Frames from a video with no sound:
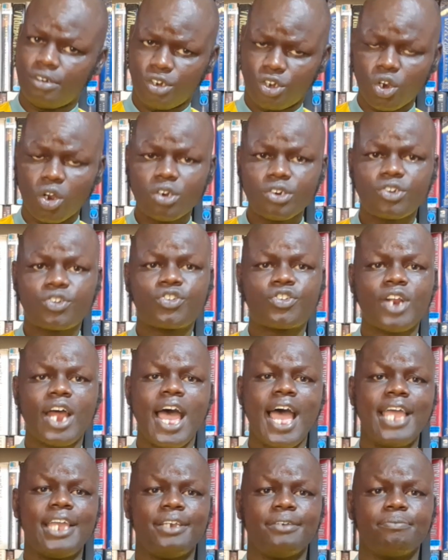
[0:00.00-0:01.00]
don't
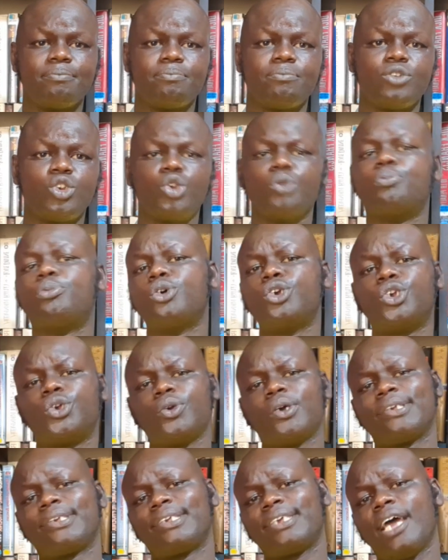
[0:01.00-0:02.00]
try to push
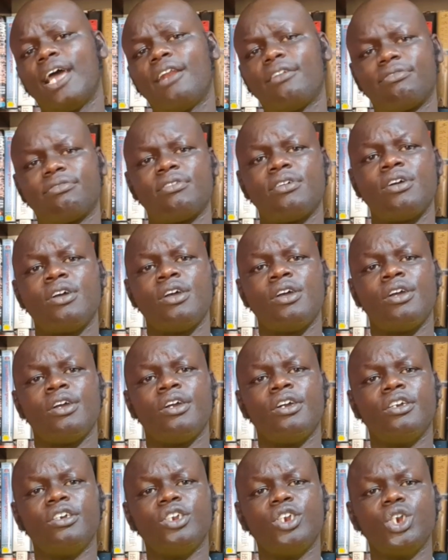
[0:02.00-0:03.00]
yourself
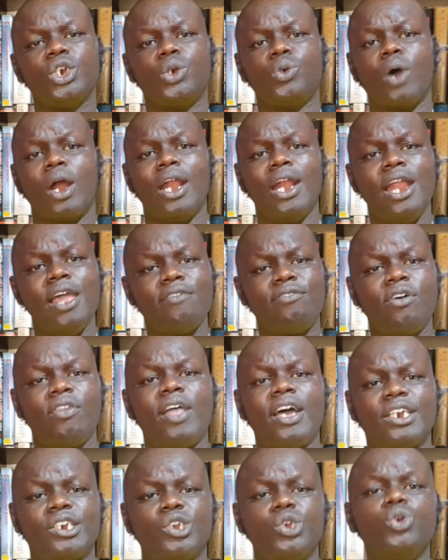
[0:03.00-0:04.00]
to a level
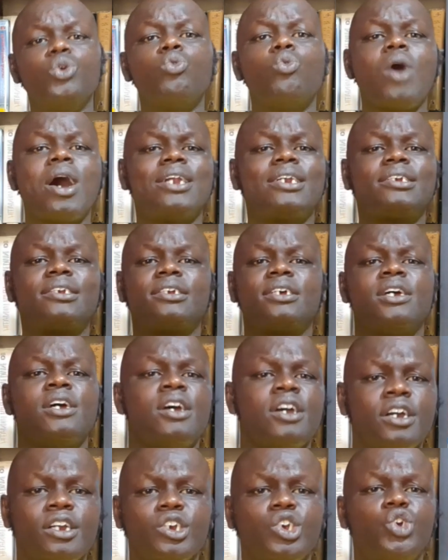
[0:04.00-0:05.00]
that you want
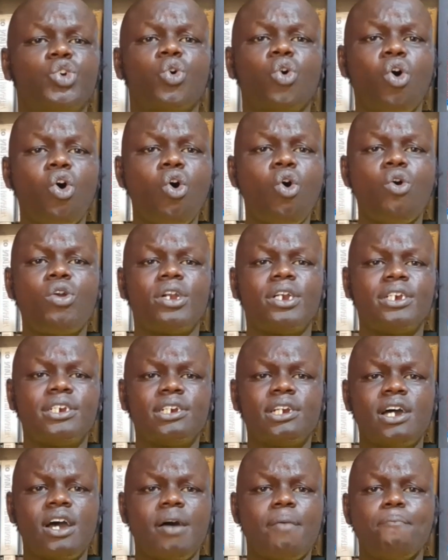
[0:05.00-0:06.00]
to
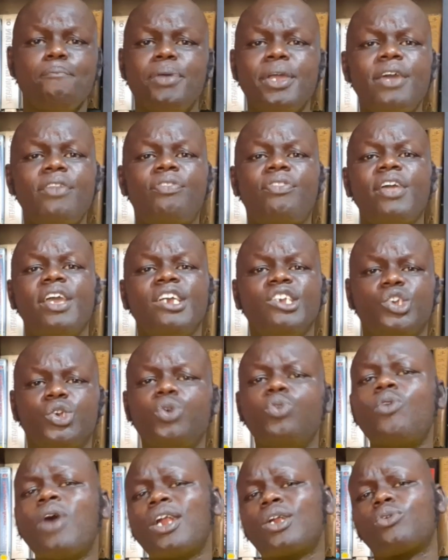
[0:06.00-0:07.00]
own big things. You
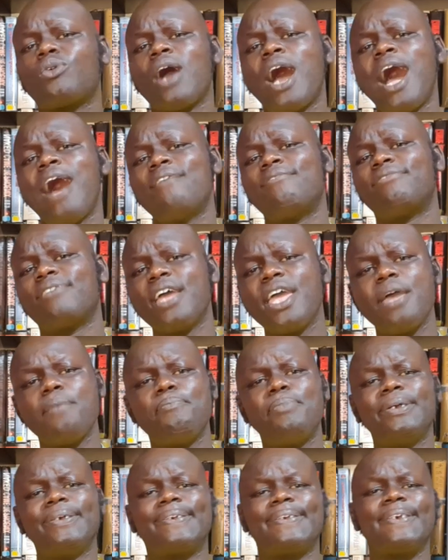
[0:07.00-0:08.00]
want to have A,
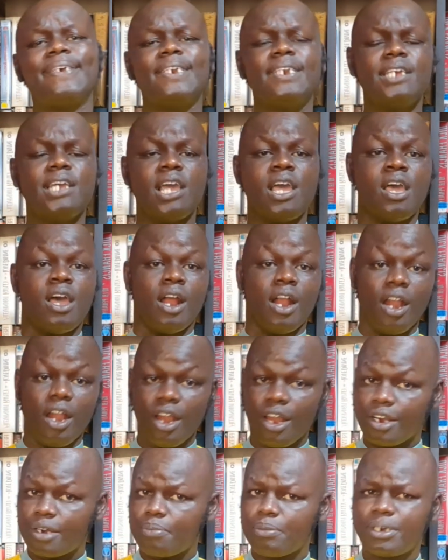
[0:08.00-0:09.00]
B, C, D.
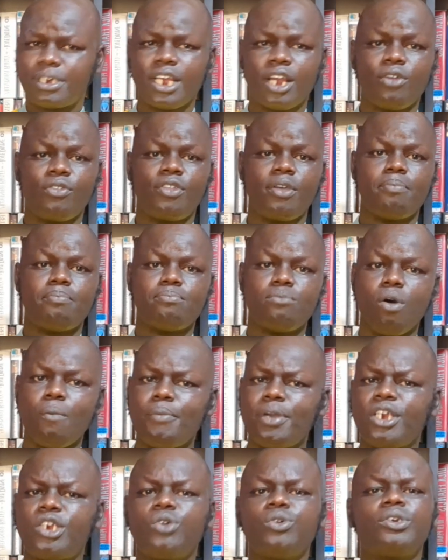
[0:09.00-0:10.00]
Let me tell you, the
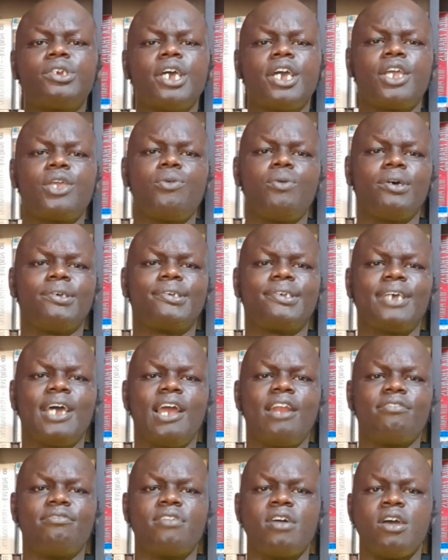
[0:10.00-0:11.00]
moment you take yourself